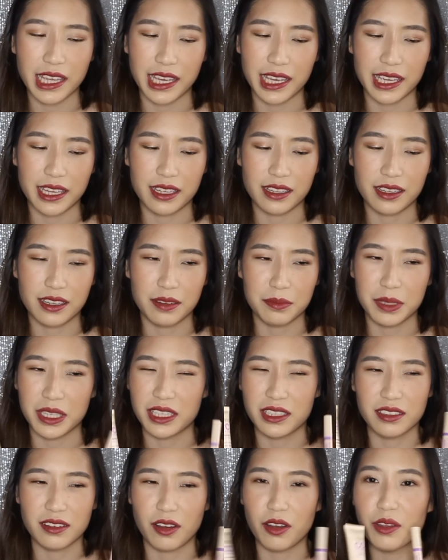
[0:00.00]
that, I
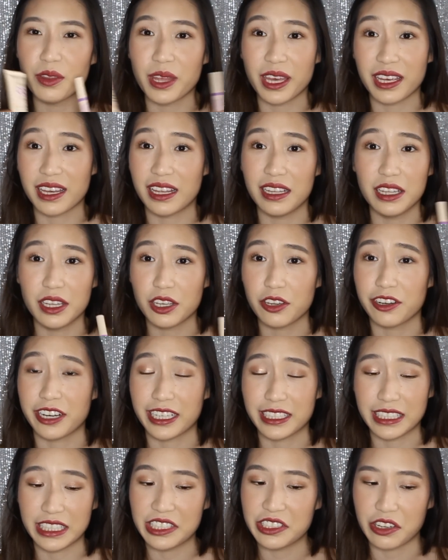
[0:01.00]
mean, all that color
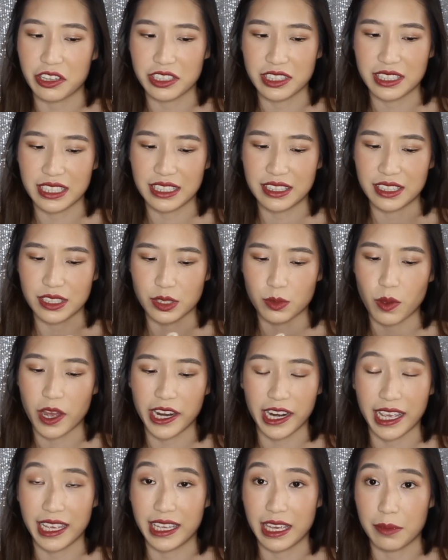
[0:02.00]
correcting nonsense is
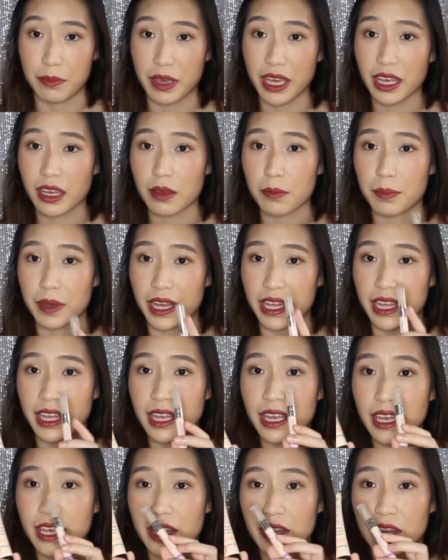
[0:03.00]
quite a gimmick, but
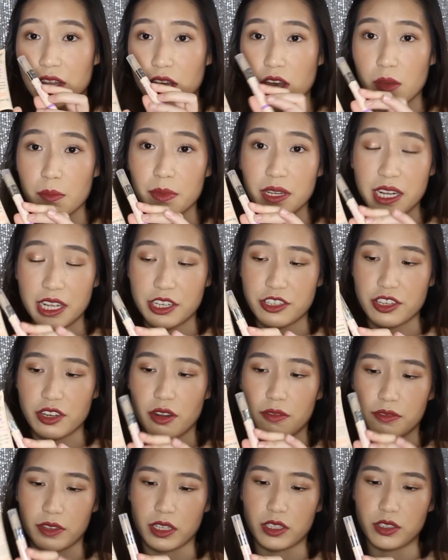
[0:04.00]
the combination
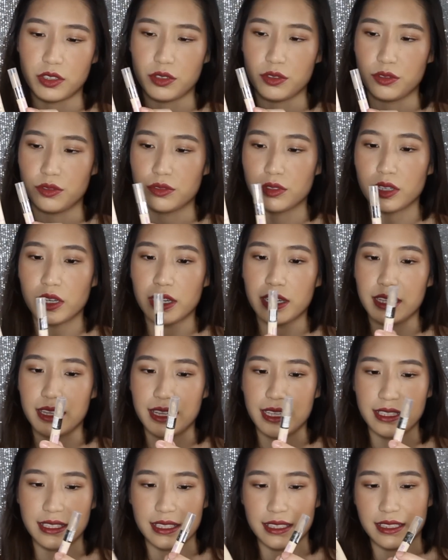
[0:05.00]
of the two,
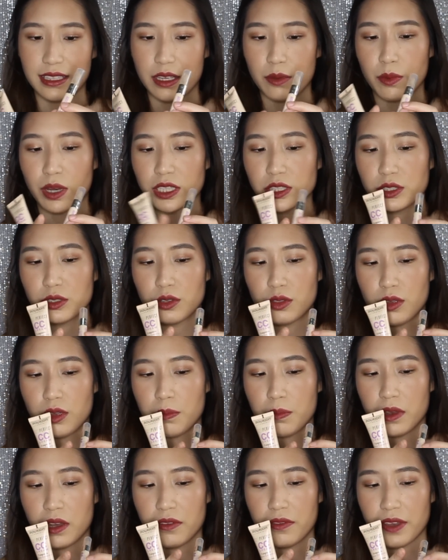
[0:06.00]
this is the
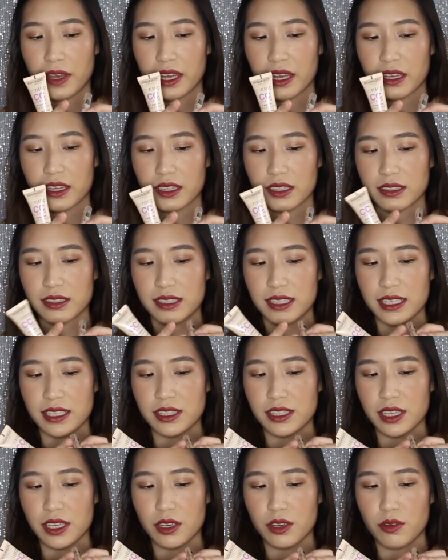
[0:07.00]
123 Perfect
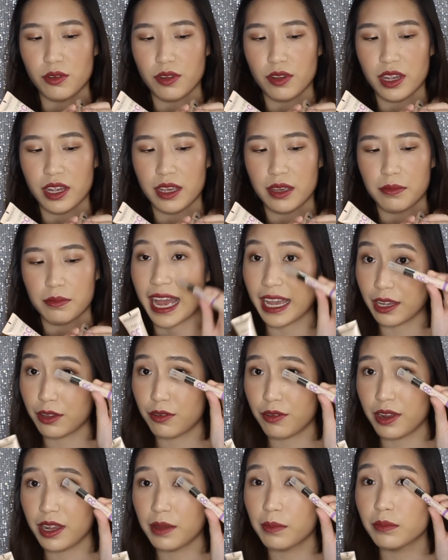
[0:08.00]
CC cream eye
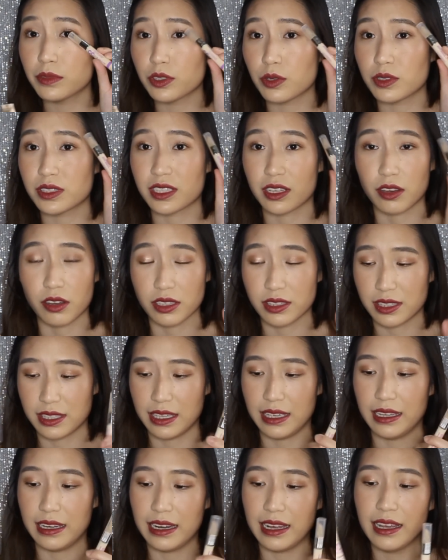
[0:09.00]
cream, so it's a
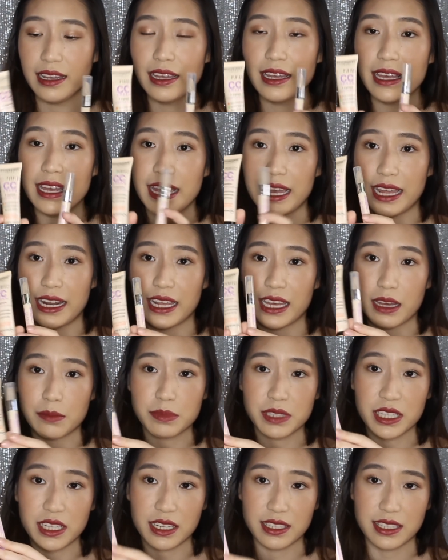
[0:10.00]
concealer and it
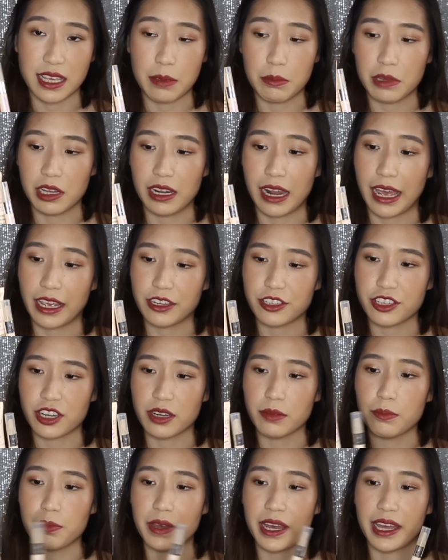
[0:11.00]
comes in the same
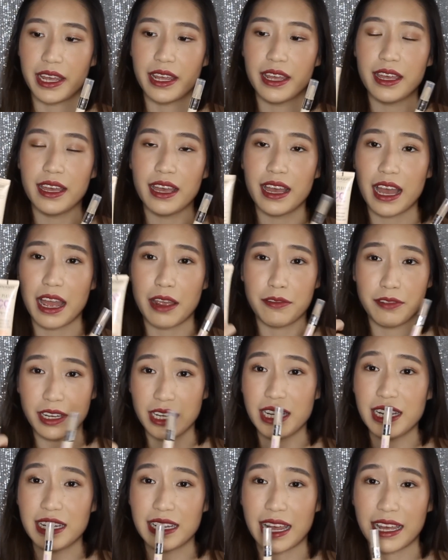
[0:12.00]
collection, but I
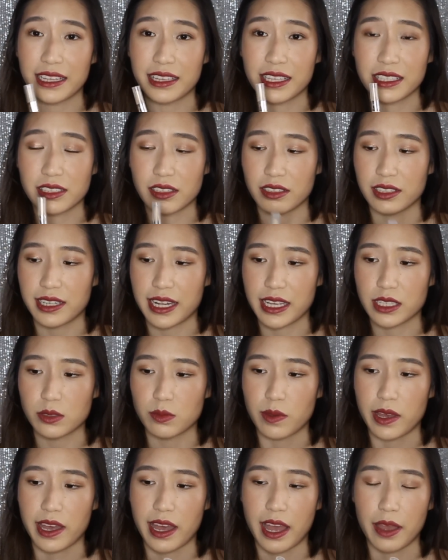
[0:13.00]
really like this on
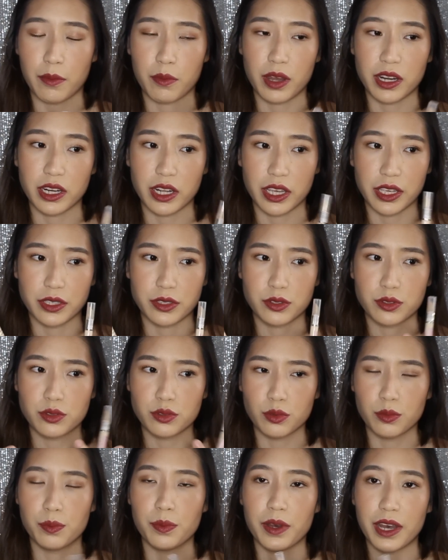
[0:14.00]
days where I want a
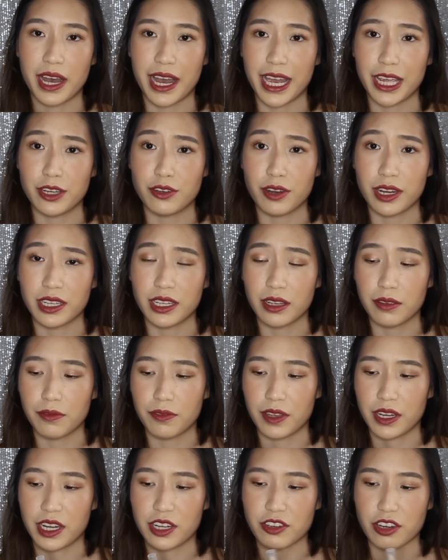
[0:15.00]
super hydrating
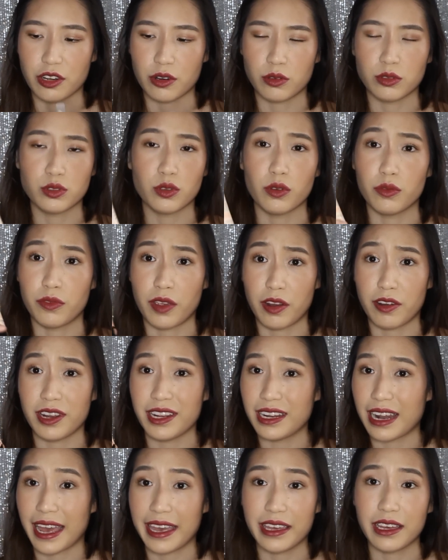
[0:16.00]
finish and also
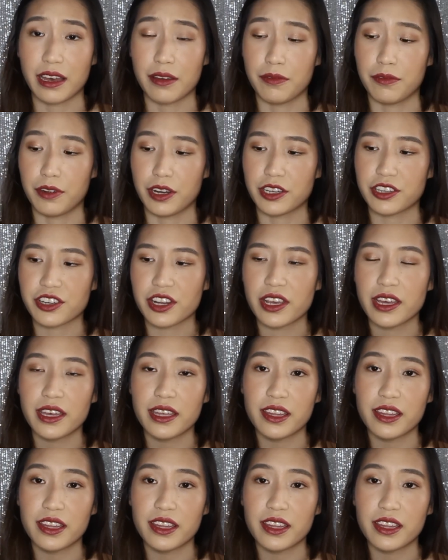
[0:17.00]
very light coverage.